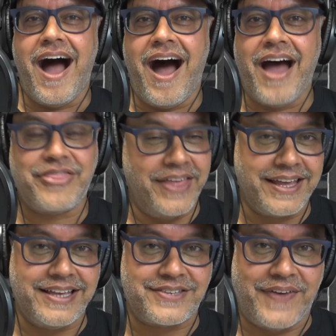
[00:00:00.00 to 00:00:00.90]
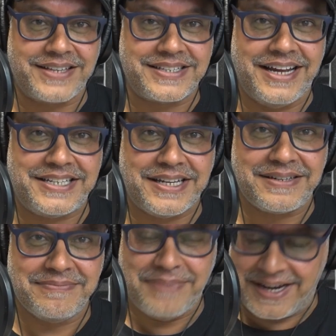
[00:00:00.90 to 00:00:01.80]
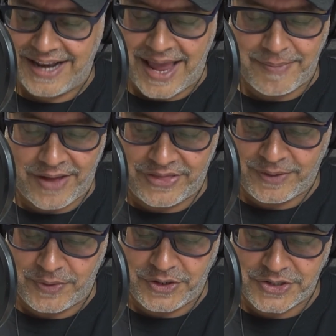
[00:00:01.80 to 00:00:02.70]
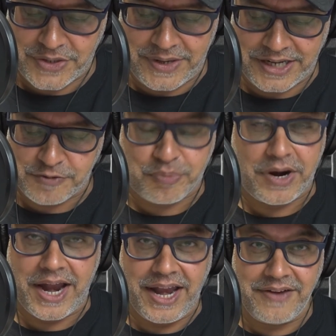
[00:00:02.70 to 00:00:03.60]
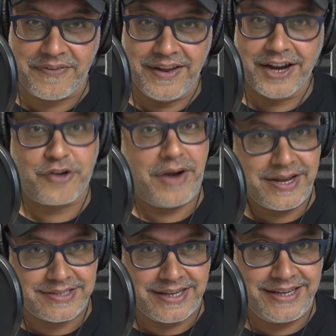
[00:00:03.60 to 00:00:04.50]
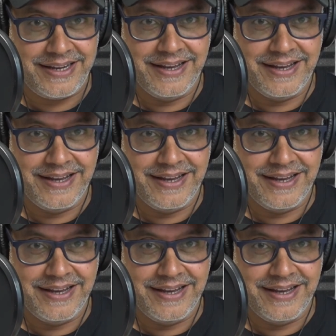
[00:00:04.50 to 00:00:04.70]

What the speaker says: I think it's fascinating, Ben Lamb. I think what you're doing is brave, crazy,